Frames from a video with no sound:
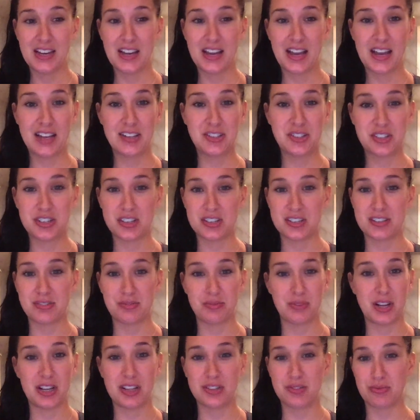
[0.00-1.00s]

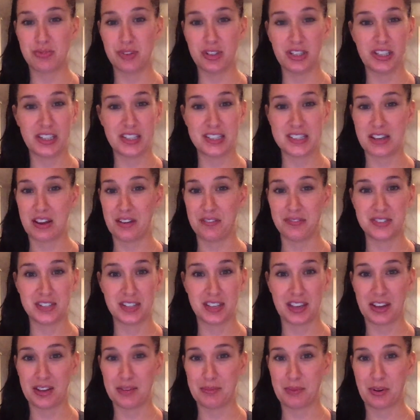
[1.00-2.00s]
It's really tough to
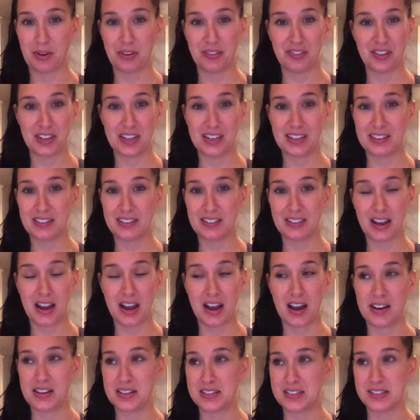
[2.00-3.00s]
get motivated,
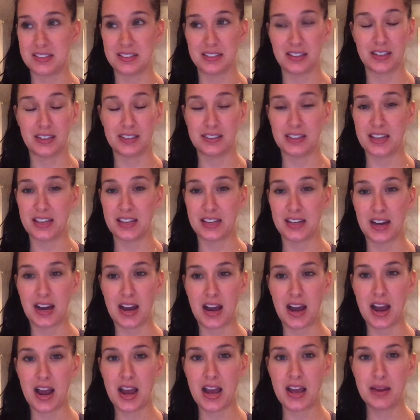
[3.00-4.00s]
honestly. Like
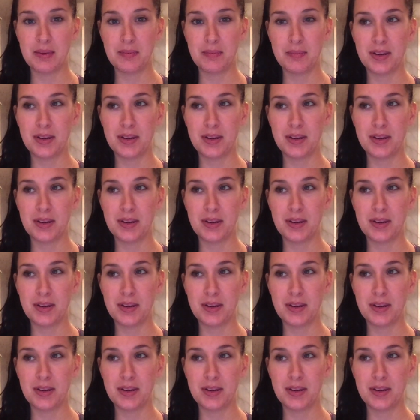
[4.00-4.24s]
I